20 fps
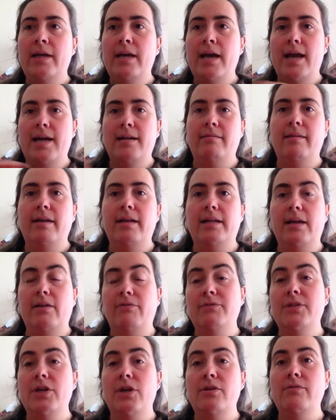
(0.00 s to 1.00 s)
anything
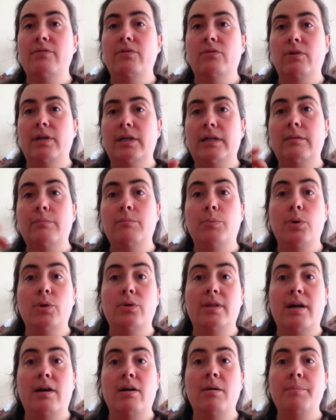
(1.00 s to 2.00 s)
left over, I can put
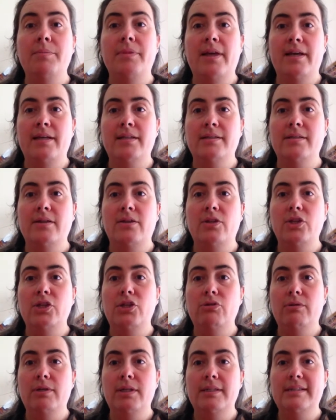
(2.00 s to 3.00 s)
that up there so that
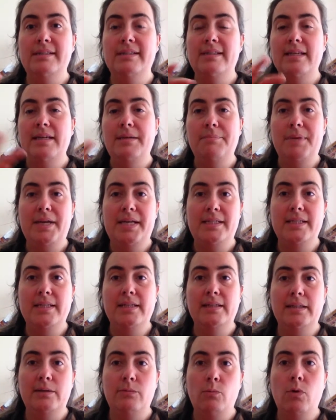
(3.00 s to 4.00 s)
you can see
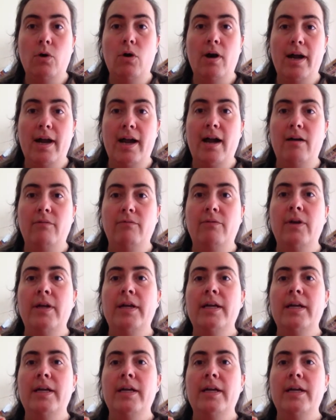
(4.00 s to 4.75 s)
immediately what I have